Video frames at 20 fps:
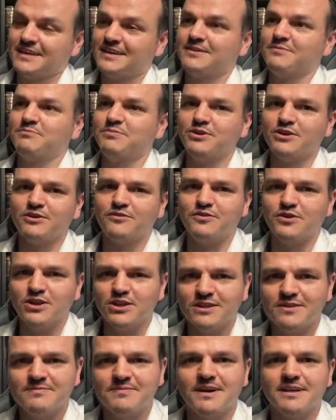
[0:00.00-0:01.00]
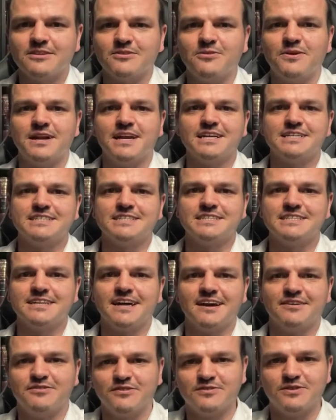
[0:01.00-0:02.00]
beautiful, but what does Isaiah
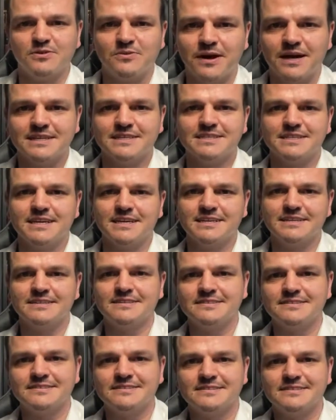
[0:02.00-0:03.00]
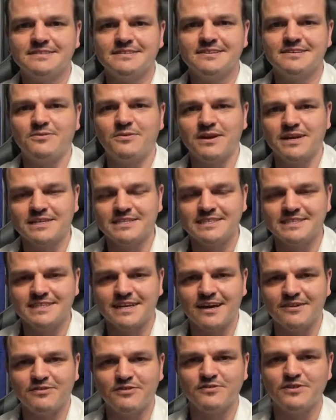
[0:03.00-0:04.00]
51 say? What does
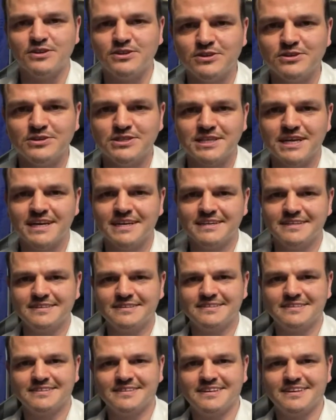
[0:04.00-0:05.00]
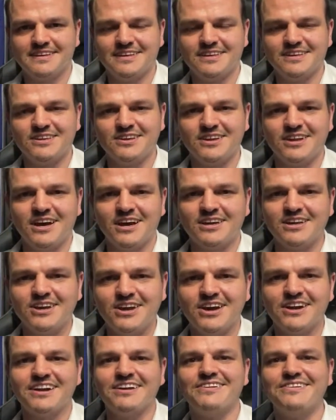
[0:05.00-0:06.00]
Isaiah 52 say? You
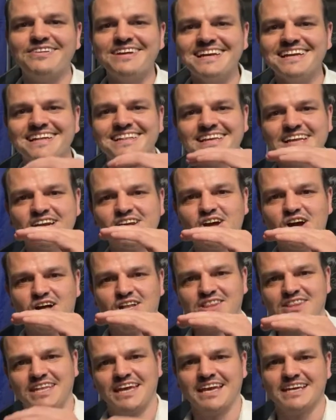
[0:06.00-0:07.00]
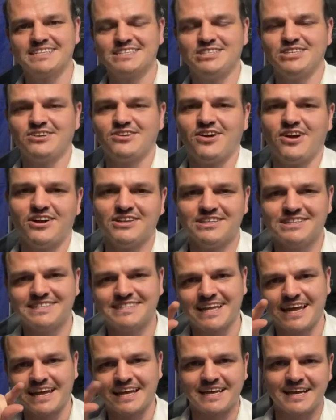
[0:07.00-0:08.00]
got to read it in context. You can't just
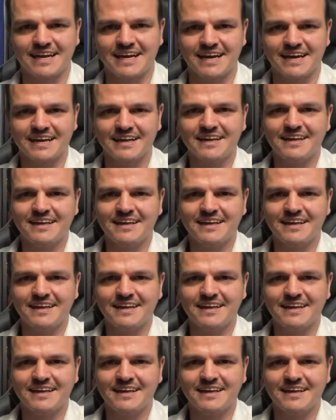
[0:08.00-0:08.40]
take a